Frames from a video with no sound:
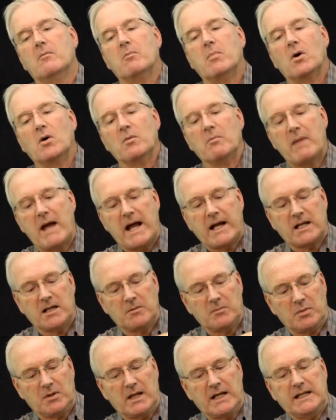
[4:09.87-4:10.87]
bolt back
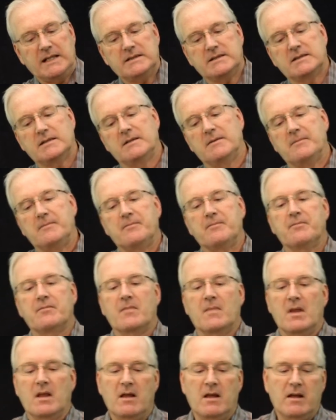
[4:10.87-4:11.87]
in place,
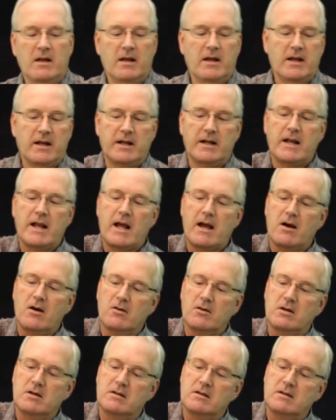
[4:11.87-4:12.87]
and
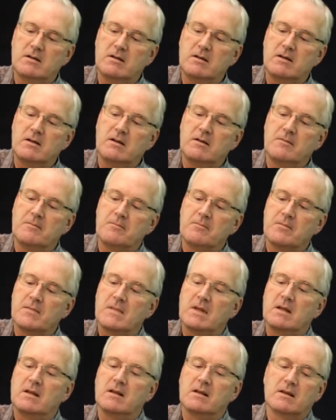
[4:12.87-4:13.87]
now,
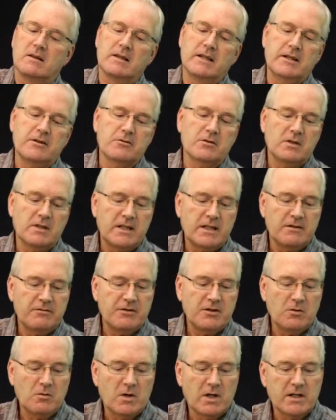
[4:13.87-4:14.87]
literally, if
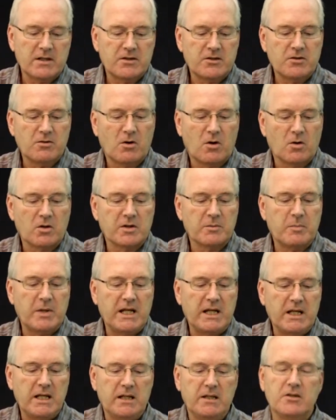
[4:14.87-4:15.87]
you wanted to hold a
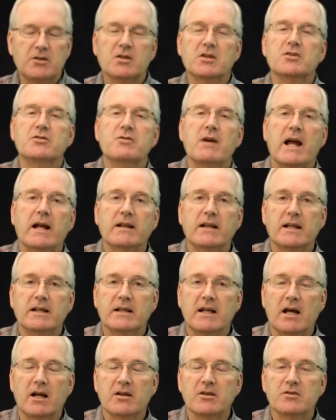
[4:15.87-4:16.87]
pea, you could drag that
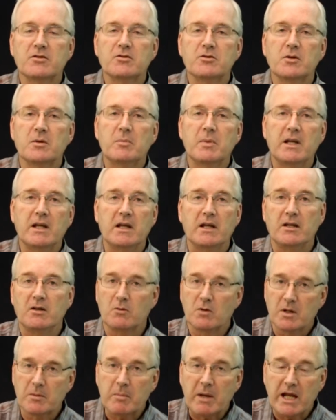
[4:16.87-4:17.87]
down and do a pea. You
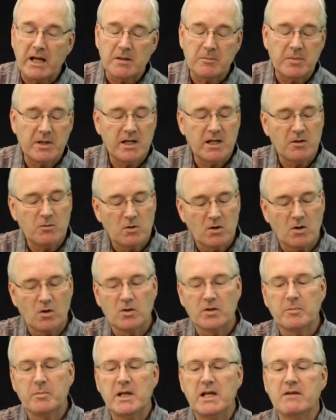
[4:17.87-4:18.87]
want to paint a pea, we'll
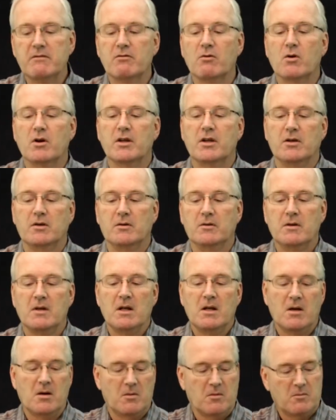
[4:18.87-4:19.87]
hold a pea for you.
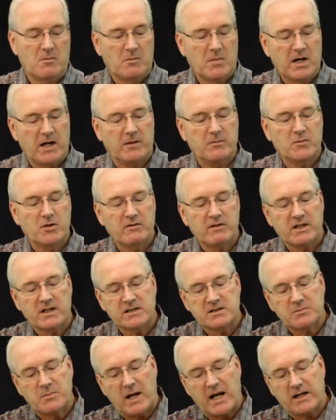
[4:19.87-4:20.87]
But moving
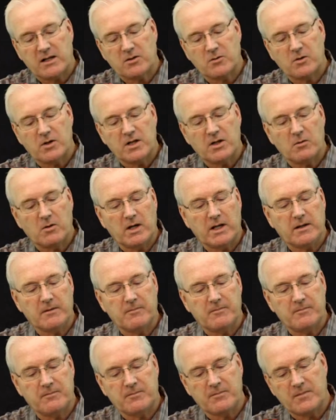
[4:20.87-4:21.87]
this back to where you want it,
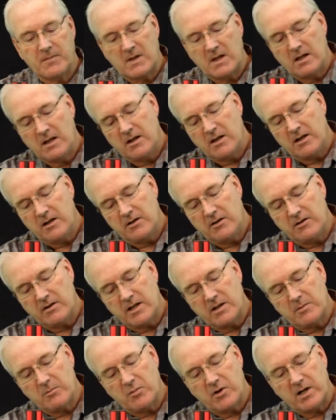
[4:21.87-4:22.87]
you
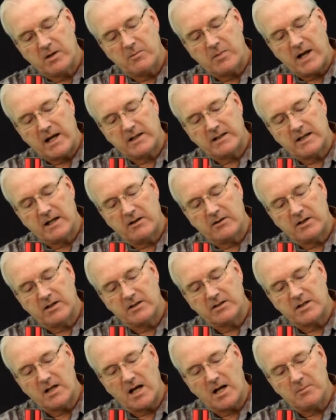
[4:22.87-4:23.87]
then bring it back down
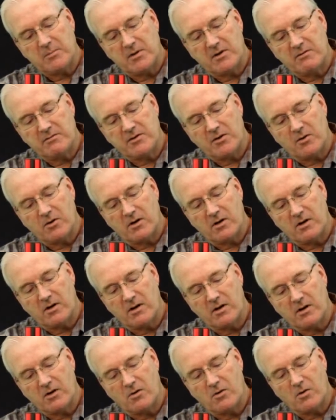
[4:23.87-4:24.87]
on top of your
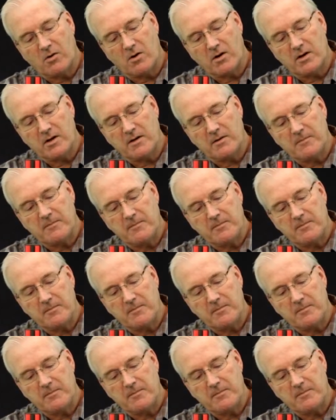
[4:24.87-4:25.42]
gourd,